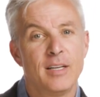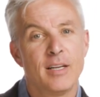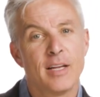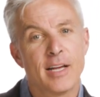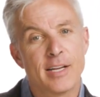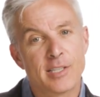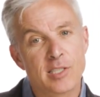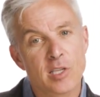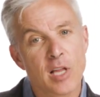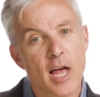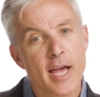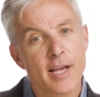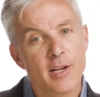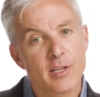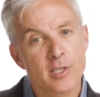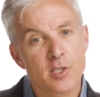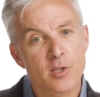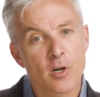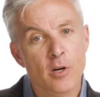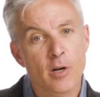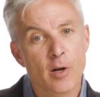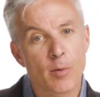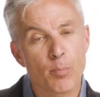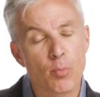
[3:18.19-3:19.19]
It's like a
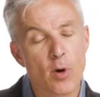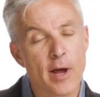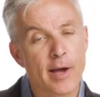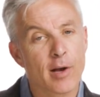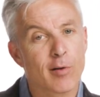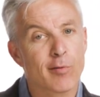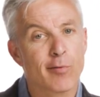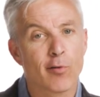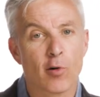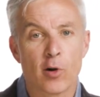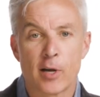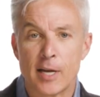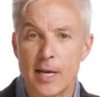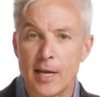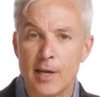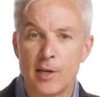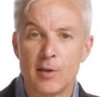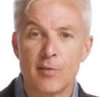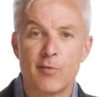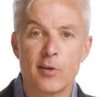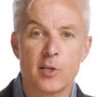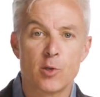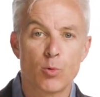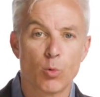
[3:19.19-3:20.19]
circuit breaker for an
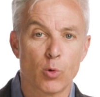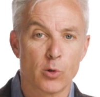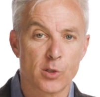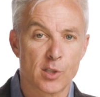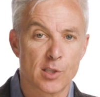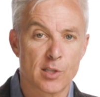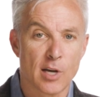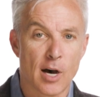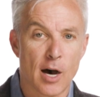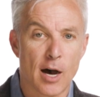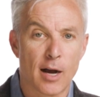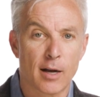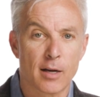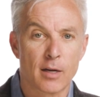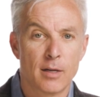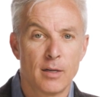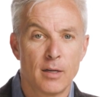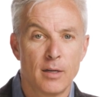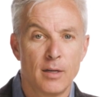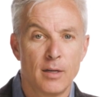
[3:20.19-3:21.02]
individual stock.